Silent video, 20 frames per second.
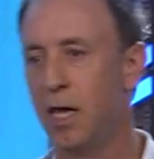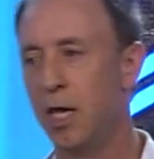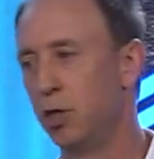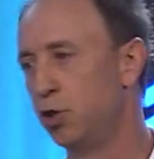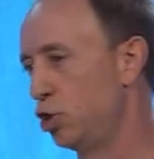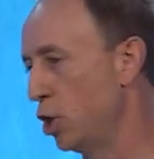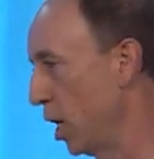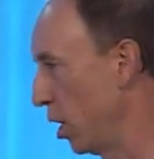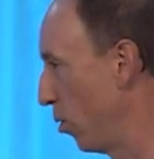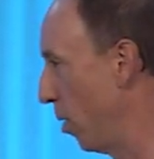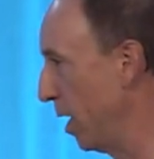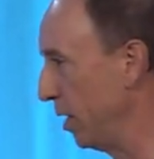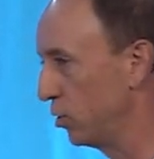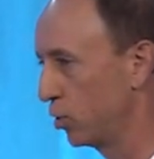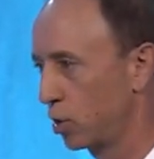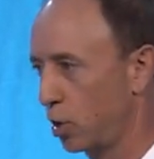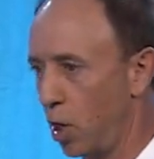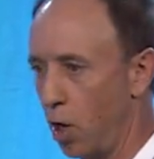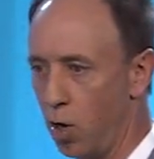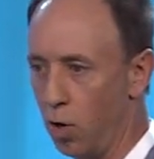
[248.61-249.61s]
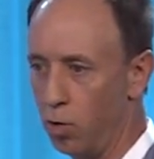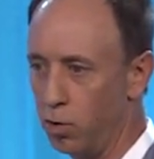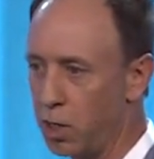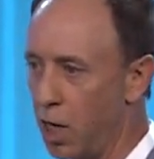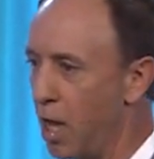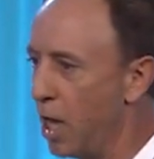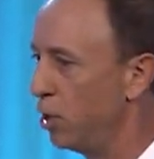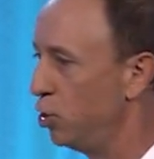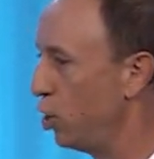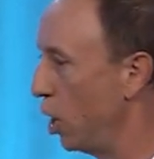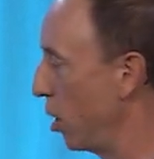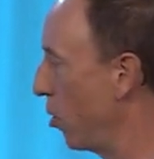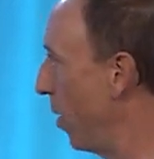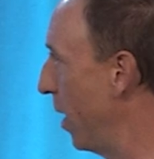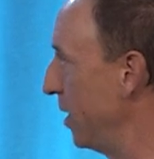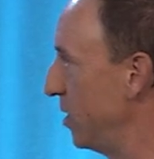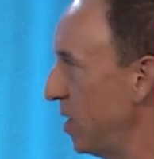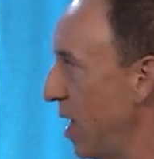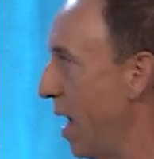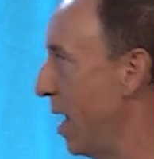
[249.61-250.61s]
generates code,
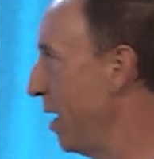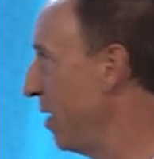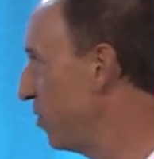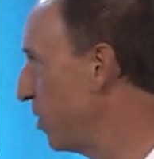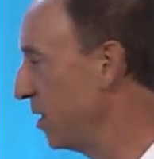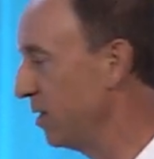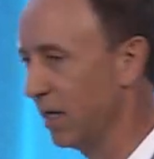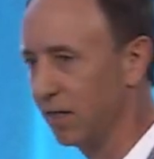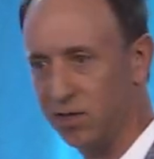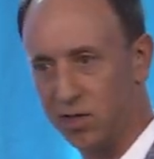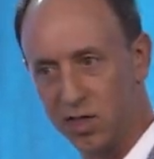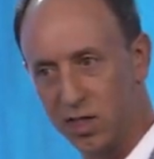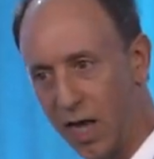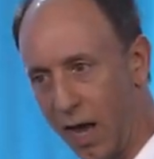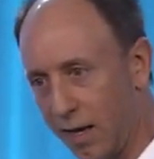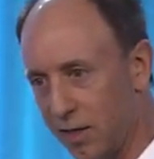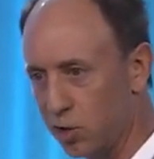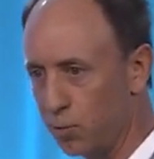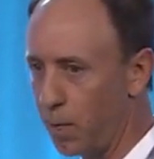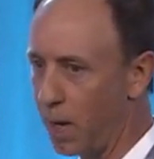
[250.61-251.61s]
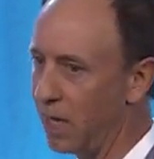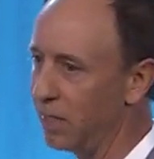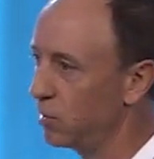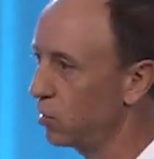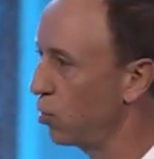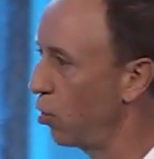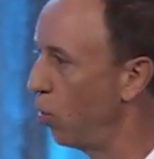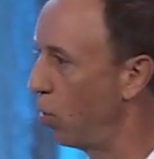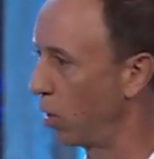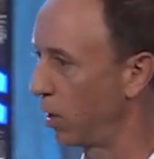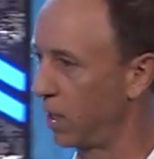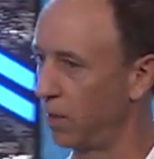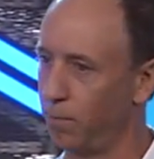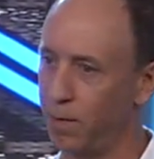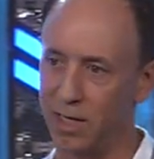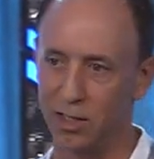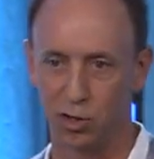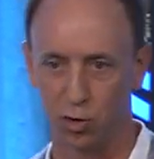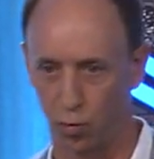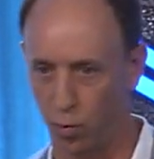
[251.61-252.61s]
generates anything that's text-based or can
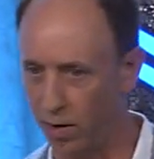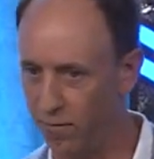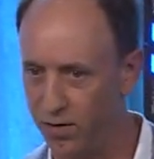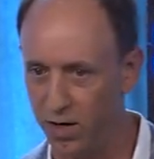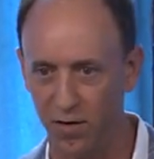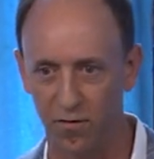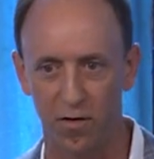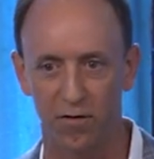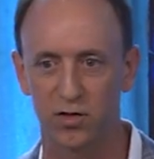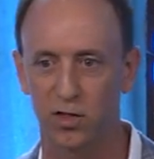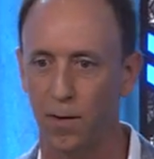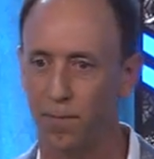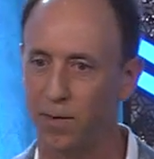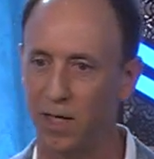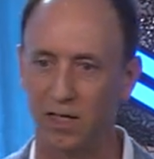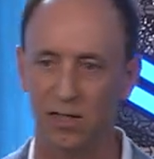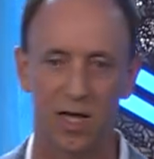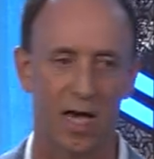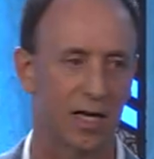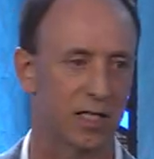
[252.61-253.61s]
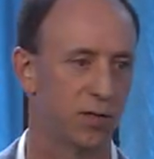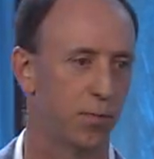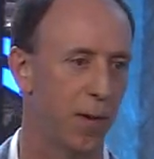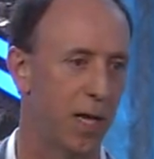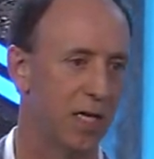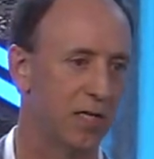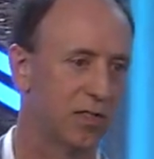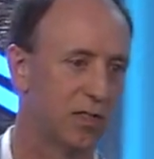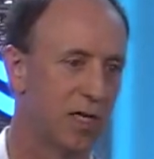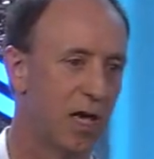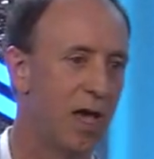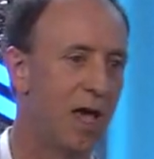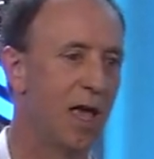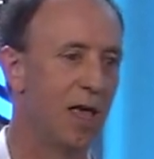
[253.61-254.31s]
be a derivative of something text-based,